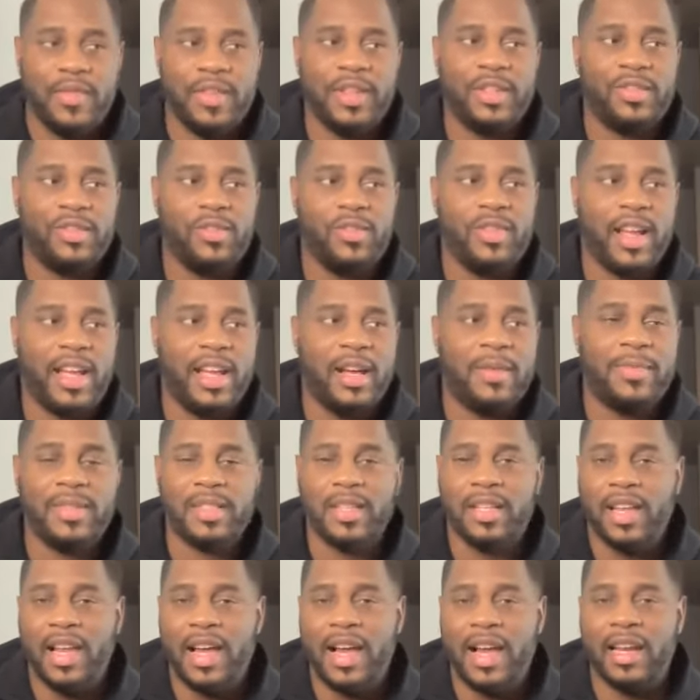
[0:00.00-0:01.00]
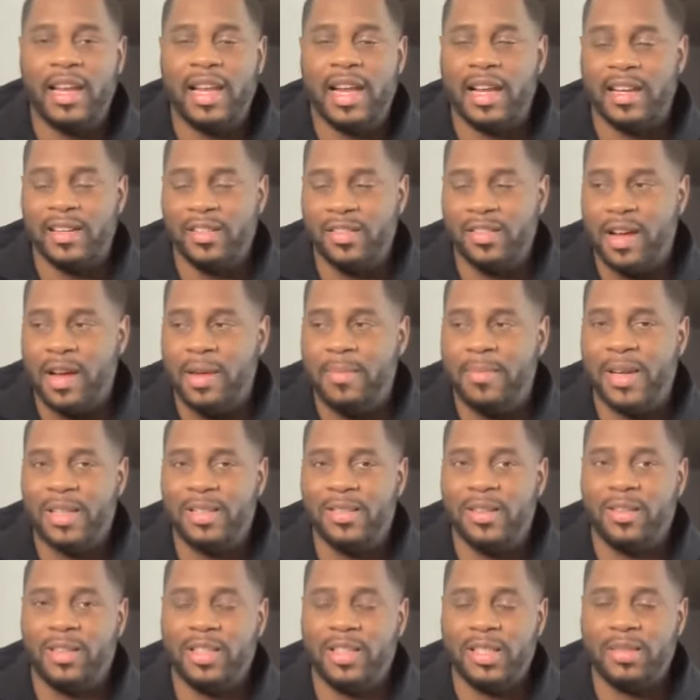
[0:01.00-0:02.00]
It's true. That helps us a lot. Like, I
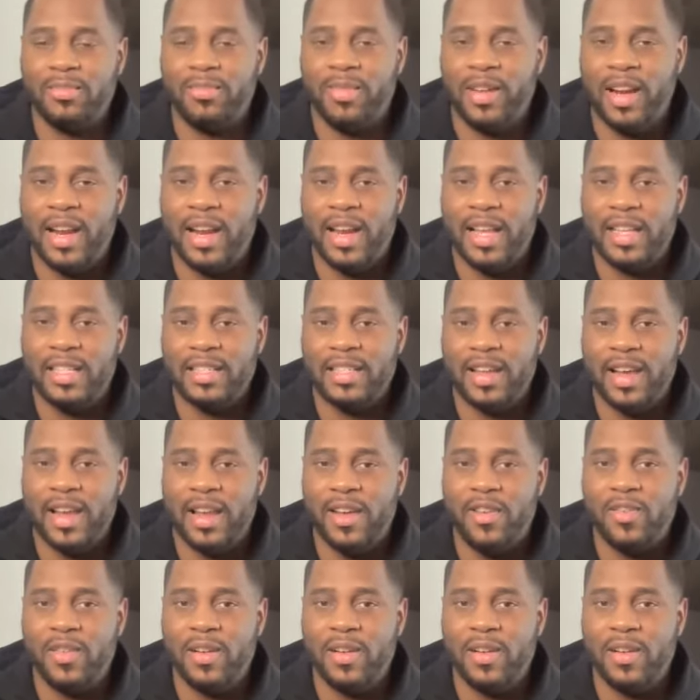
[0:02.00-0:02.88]
might talk to somebody that's like,